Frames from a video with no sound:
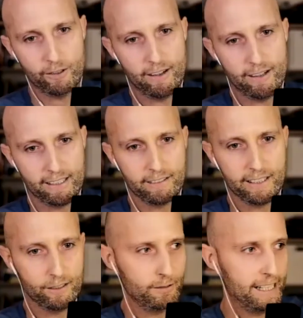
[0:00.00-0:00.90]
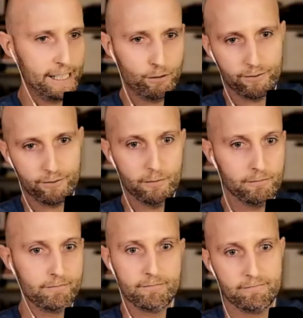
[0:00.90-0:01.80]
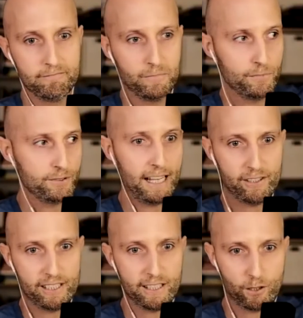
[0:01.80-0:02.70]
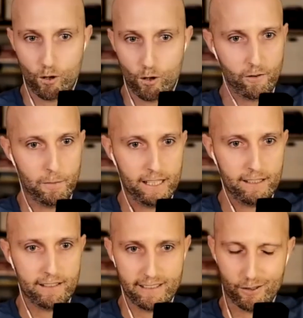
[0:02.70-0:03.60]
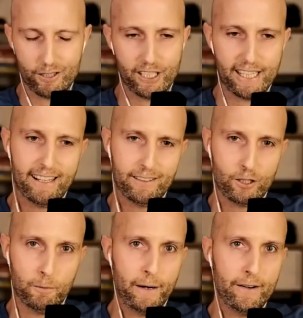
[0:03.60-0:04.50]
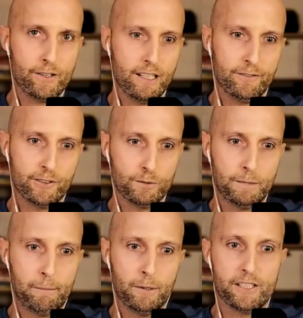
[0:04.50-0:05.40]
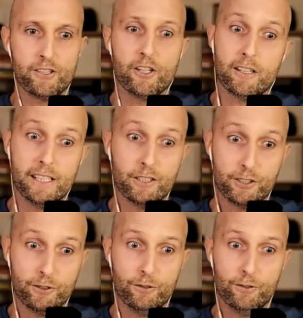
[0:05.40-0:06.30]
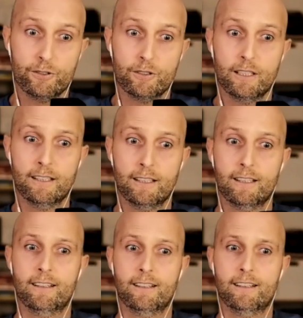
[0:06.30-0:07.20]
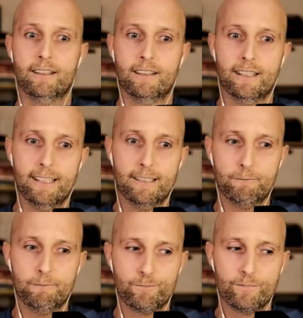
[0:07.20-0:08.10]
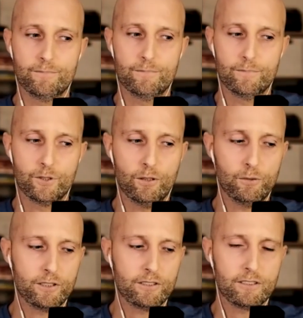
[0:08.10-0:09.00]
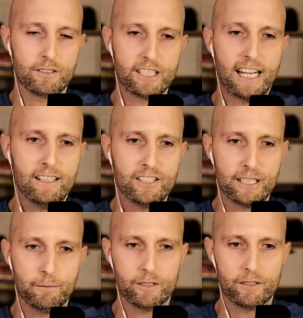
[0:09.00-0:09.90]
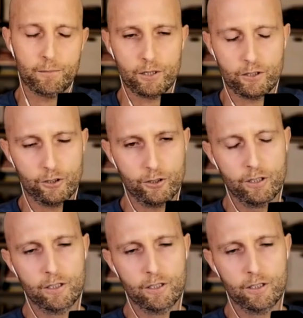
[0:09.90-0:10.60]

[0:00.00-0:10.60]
earning, you know, anywhere from 70 to quarter of a million, you know, because you can't compare yourself to those people and you're not in their shoes. Um, so it was challenging but but good.